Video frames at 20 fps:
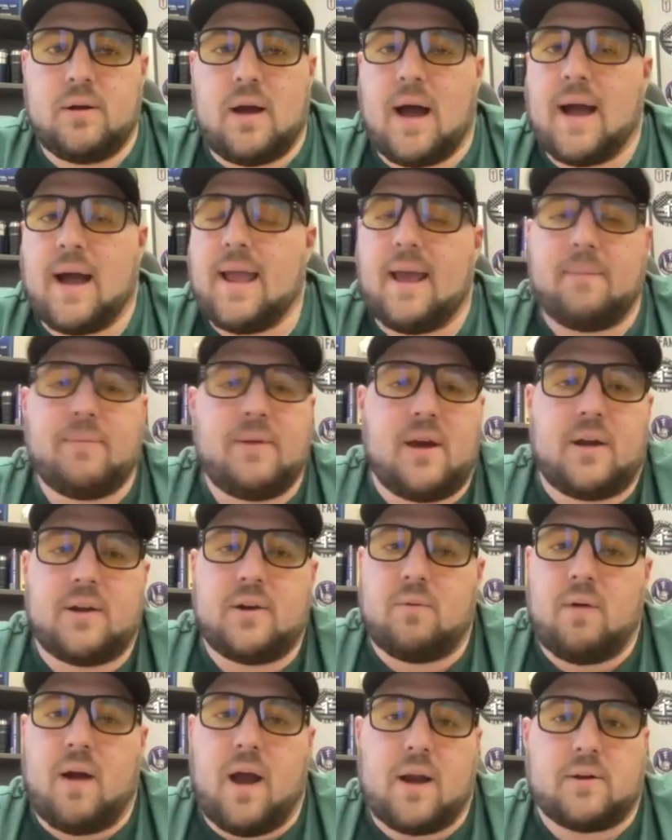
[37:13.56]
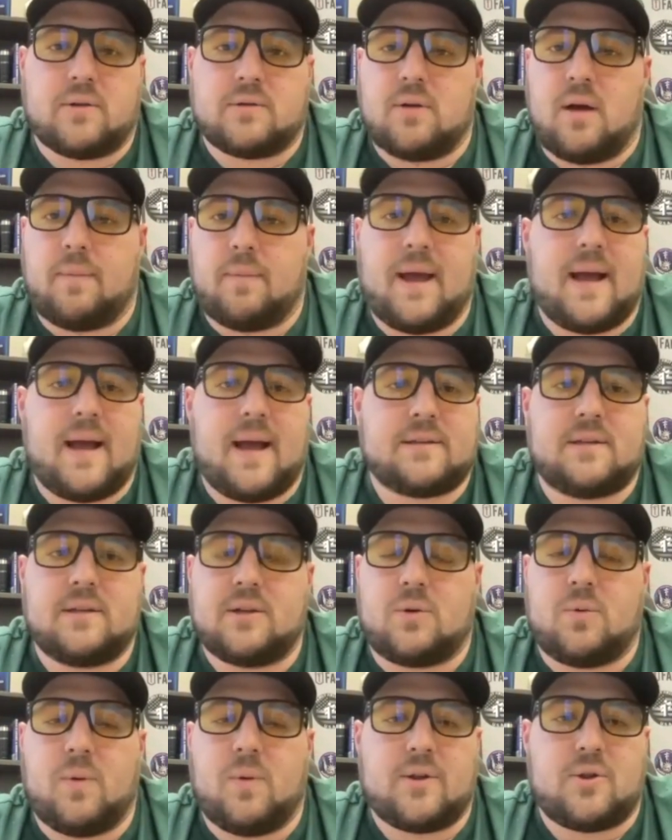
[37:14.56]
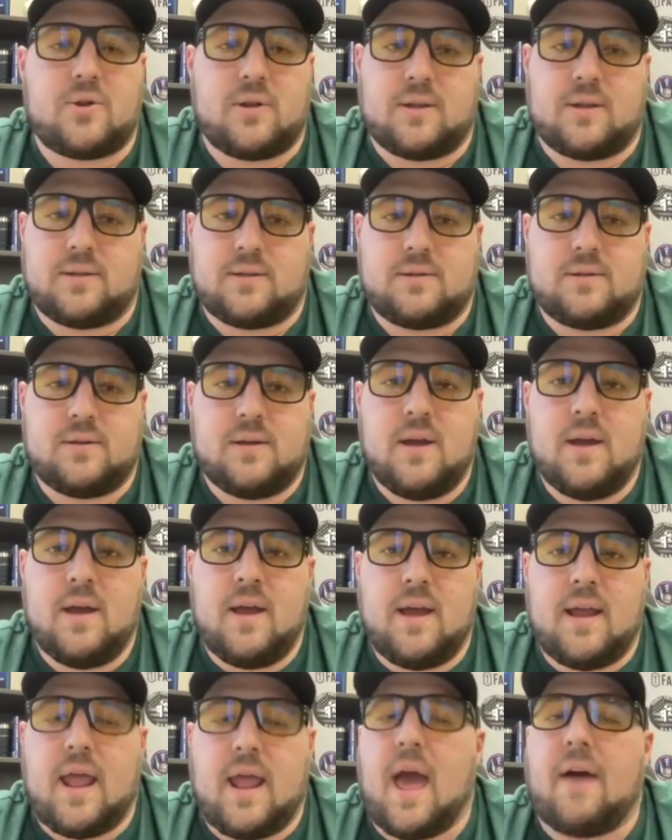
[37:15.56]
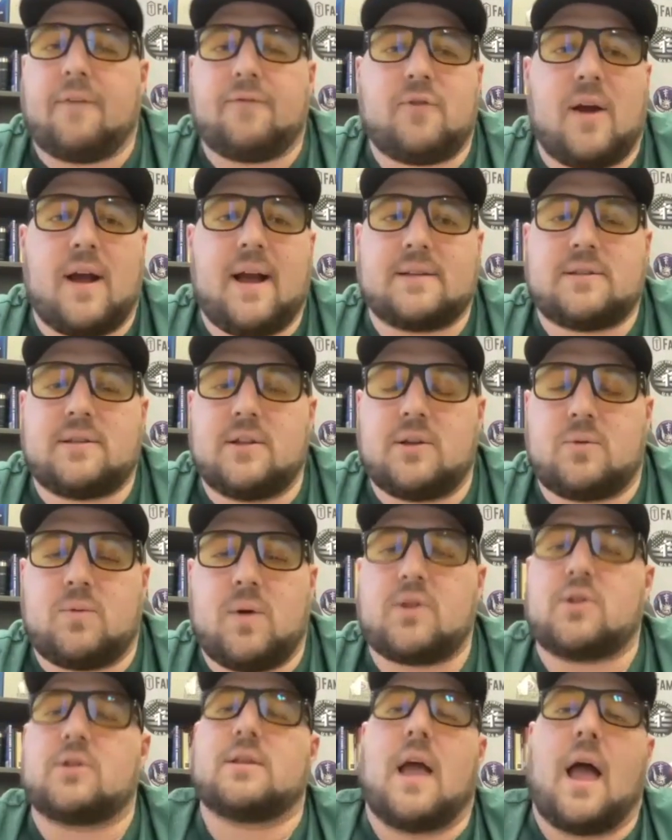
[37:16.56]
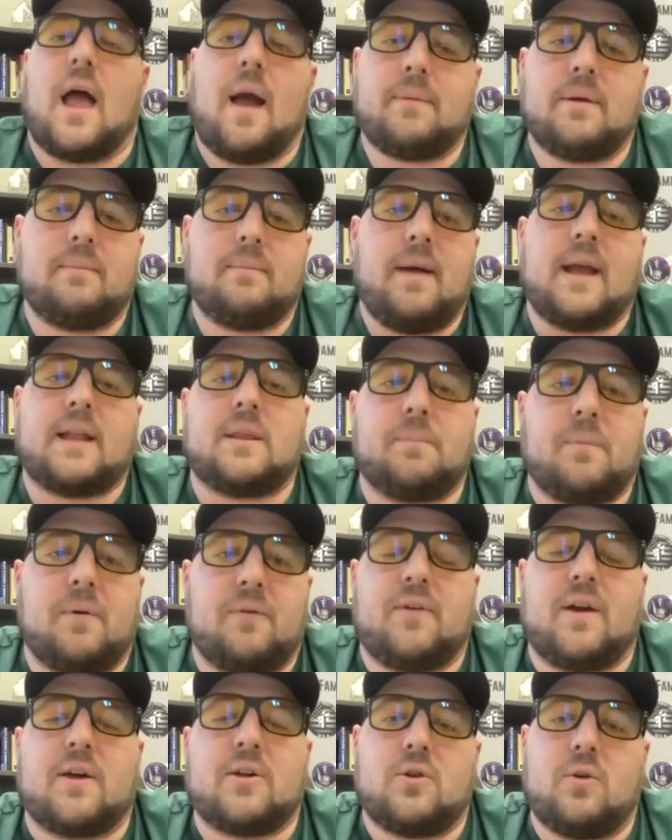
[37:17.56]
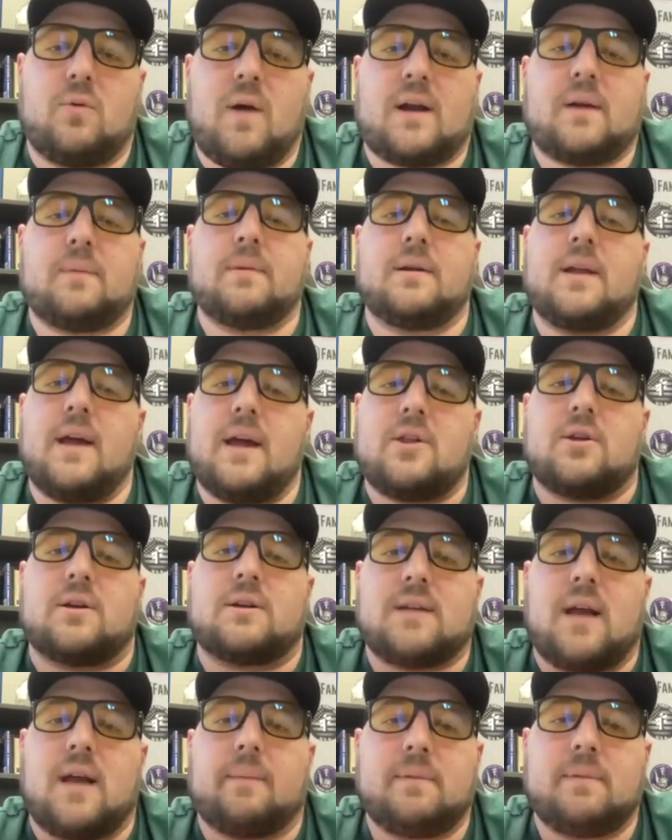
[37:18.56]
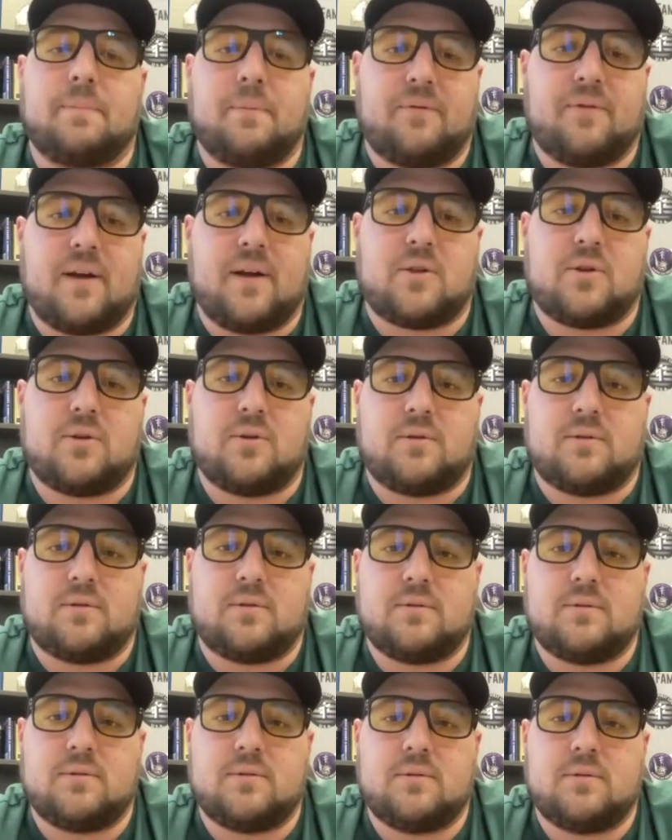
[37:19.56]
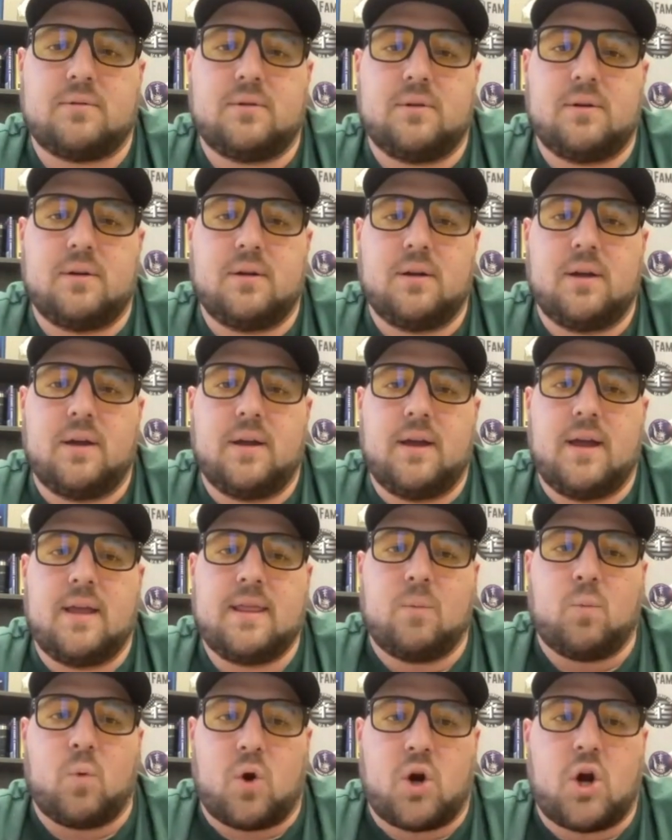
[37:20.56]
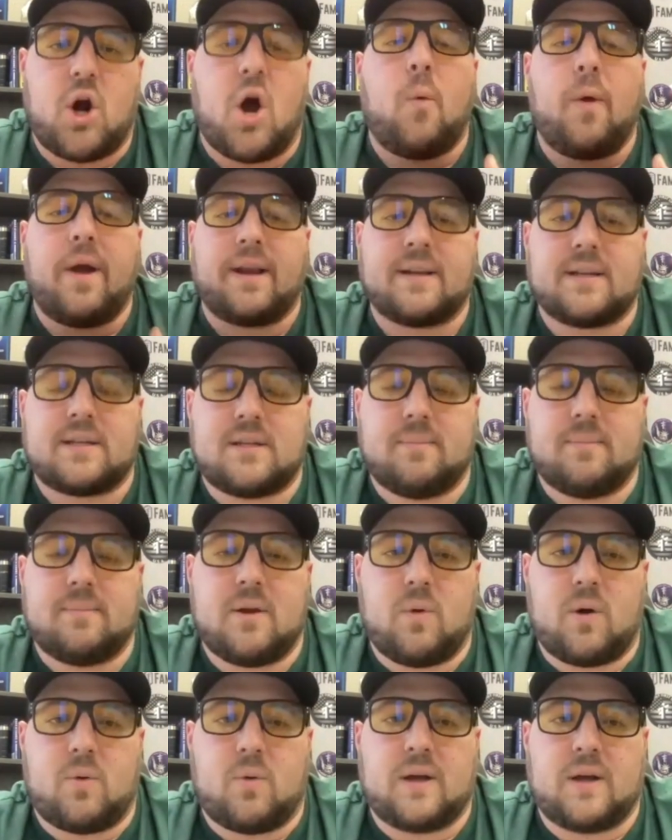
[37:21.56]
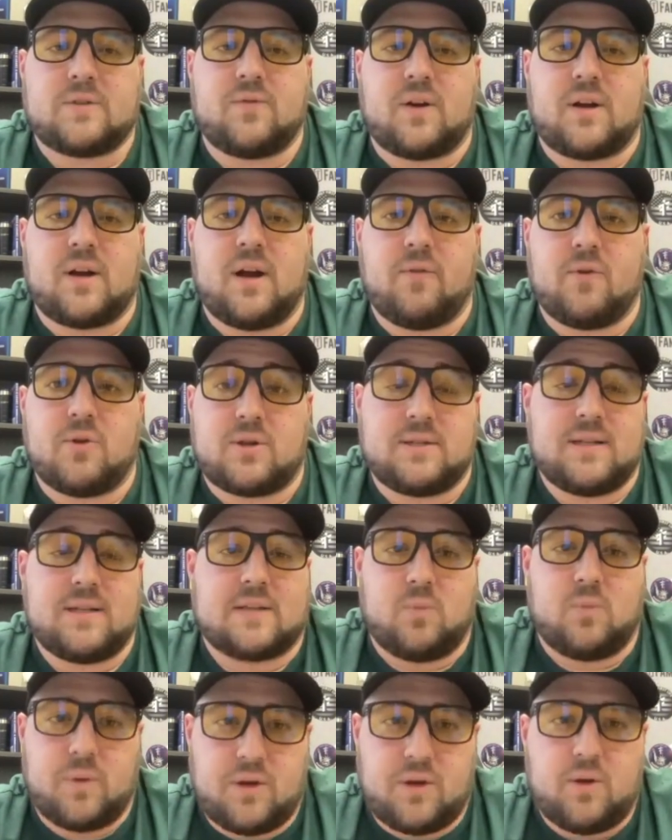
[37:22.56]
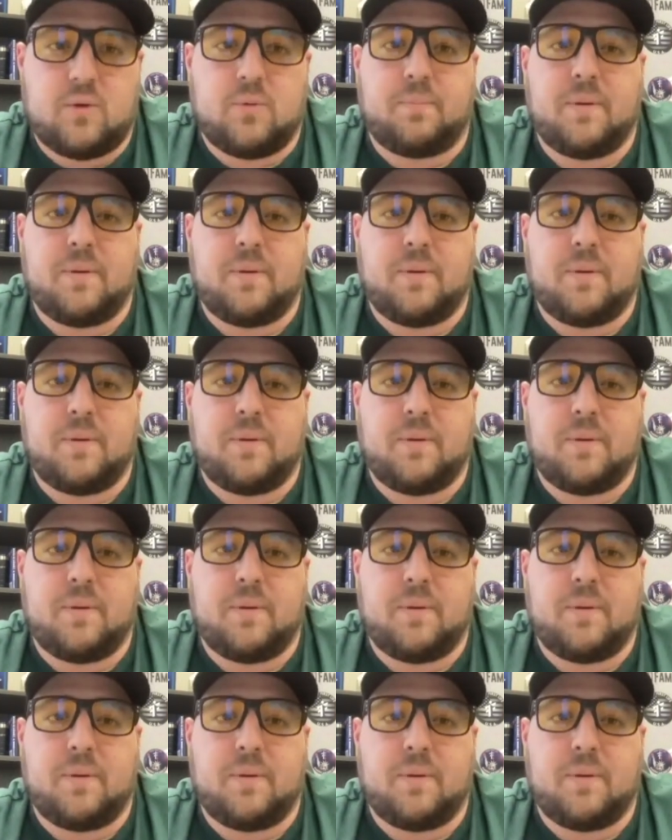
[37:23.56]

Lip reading: I am the underwriter. So I'm going to ask you the questions. And after I ask you the questions, I'm going to make the professional recommendation because I'm the professional. And then we're going to submit a request for coverage because that's what we do.